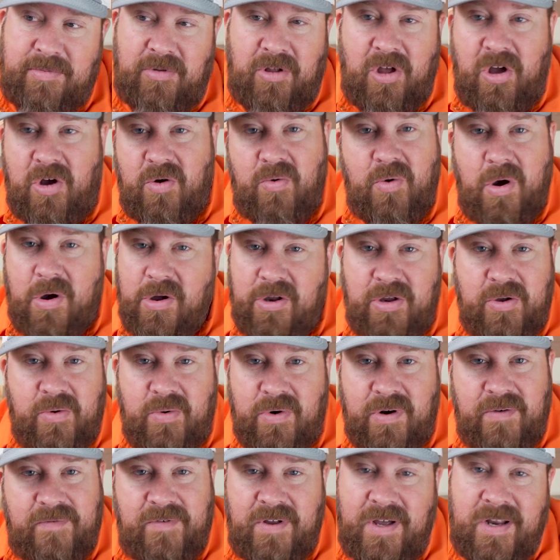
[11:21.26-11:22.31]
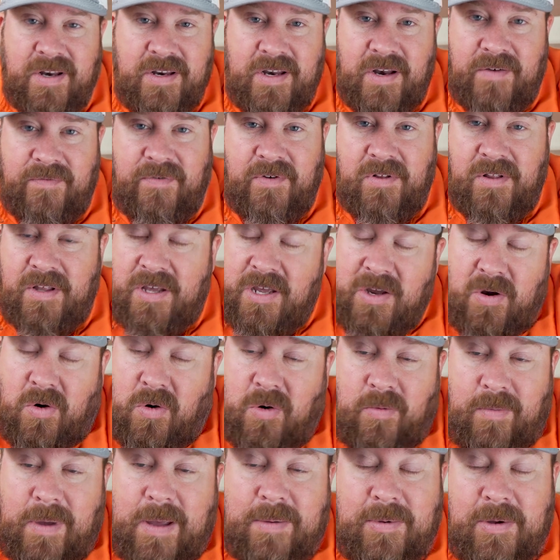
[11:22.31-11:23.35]
below, what you would have done differently,
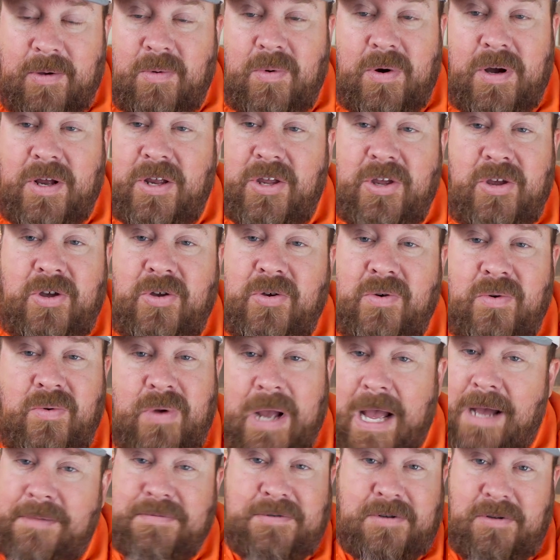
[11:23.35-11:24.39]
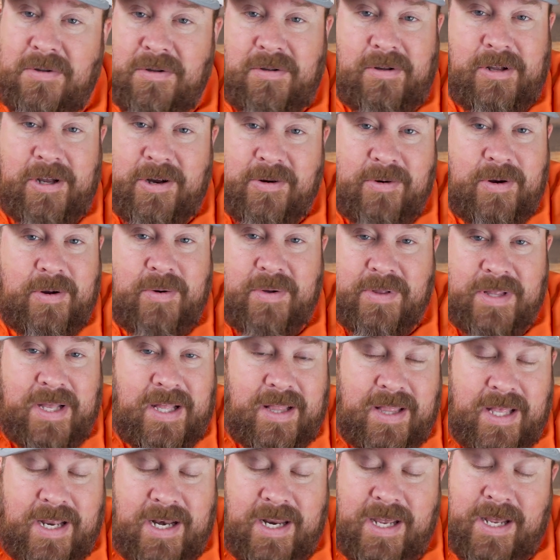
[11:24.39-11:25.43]
or maybe what you absolutely agree with
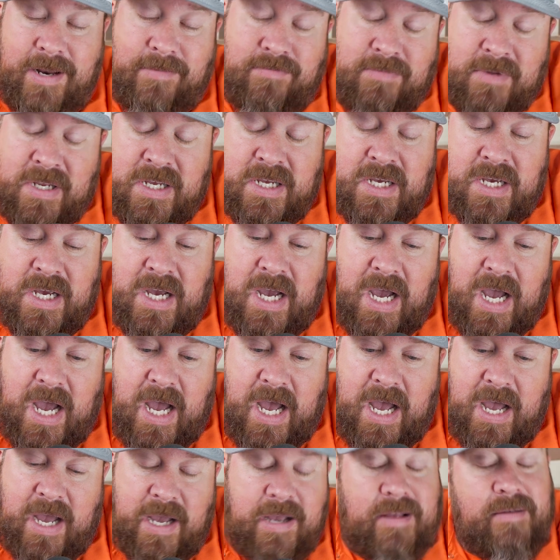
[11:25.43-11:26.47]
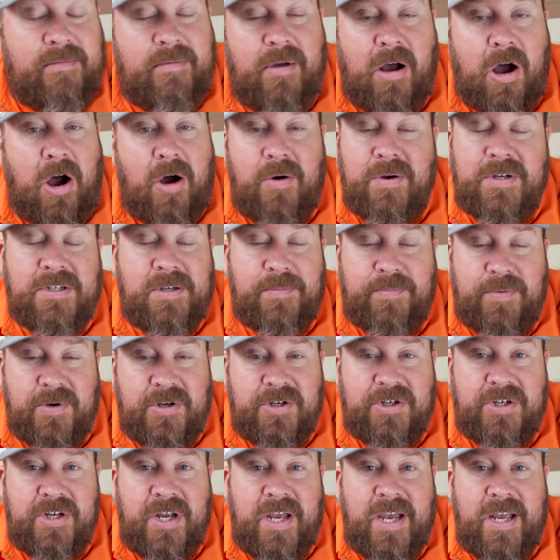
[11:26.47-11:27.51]
that they did. Uh, Always
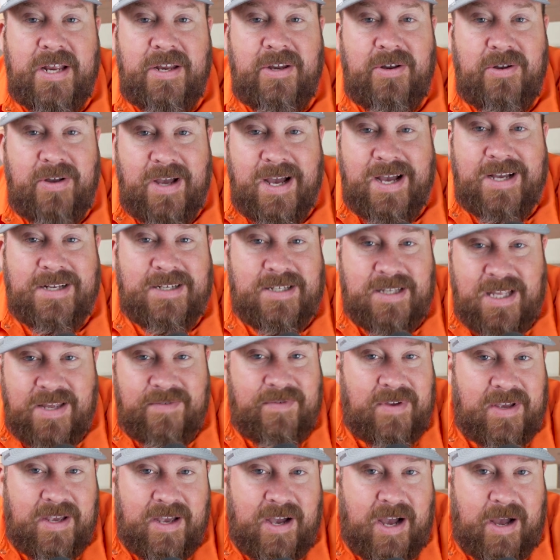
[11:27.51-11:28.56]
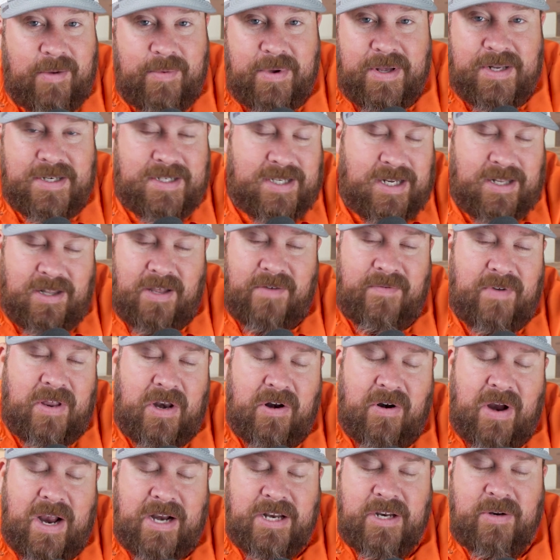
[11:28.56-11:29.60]
appreciate you guys leaving comments. I love
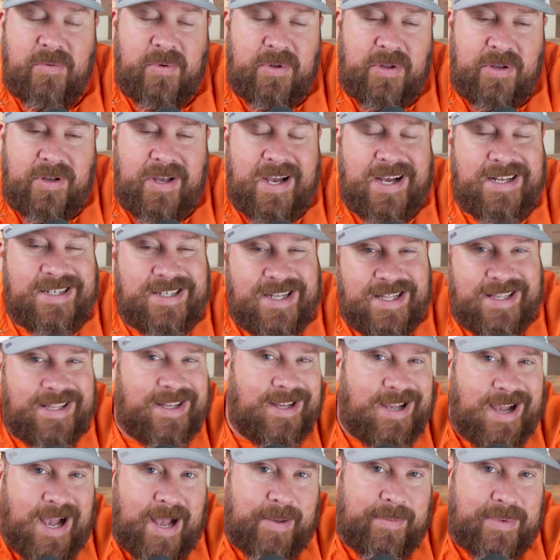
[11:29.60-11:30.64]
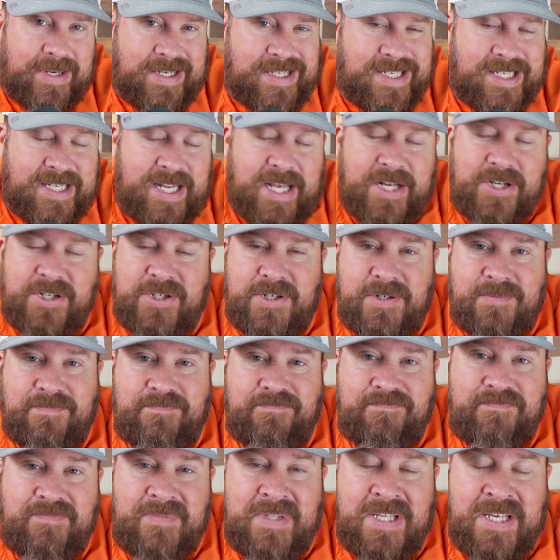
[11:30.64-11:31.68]
interacting with you guys in the comment
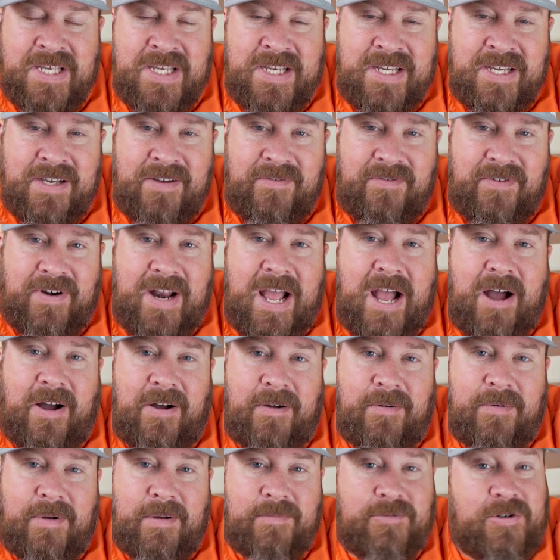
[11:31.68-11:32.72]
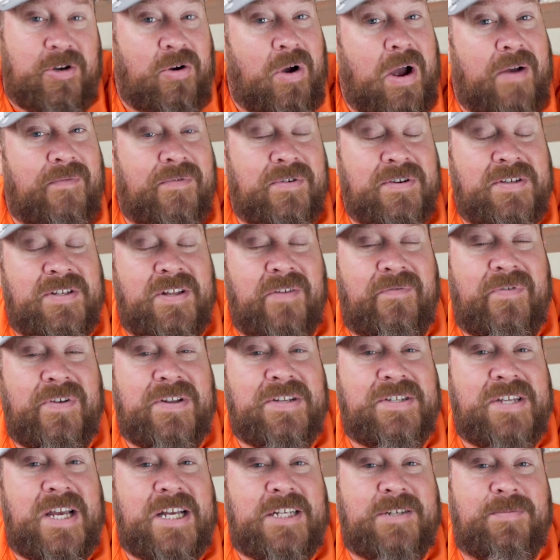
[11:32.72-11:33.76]
section. For now, I'm Joe Everest, the
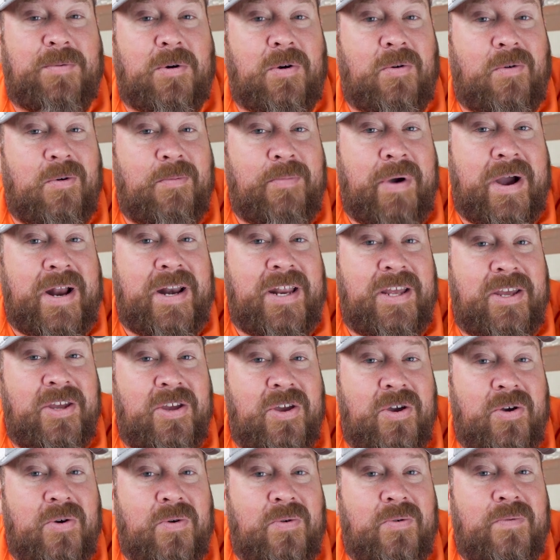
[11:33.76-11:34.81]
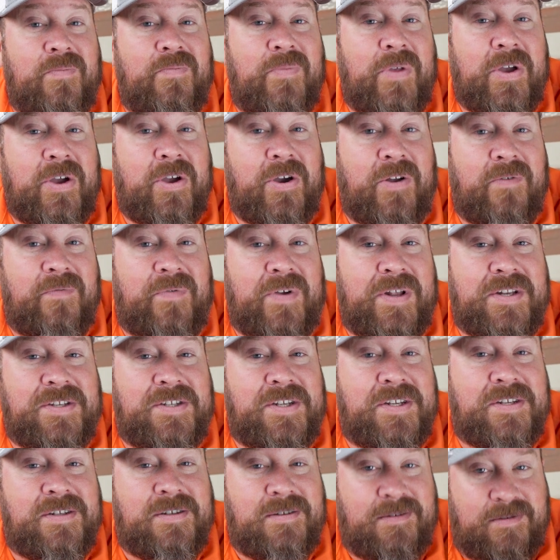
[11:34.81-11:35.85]
fence expert, reminding you that good
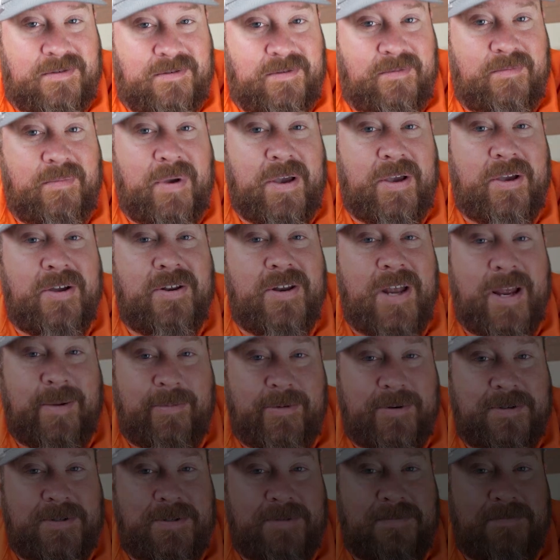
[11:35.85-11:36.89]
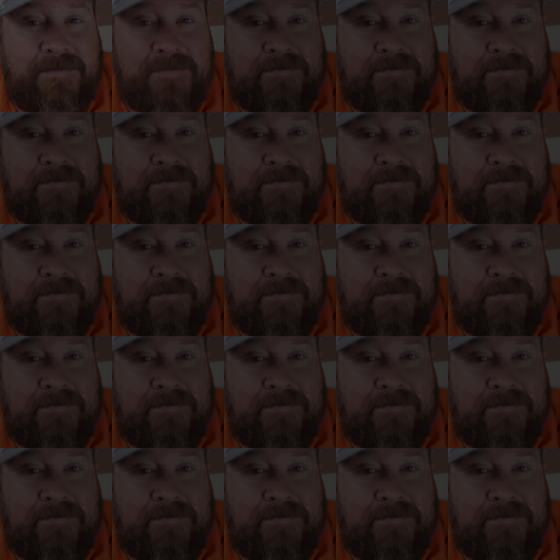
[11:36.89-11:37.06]
fences make good neighbors.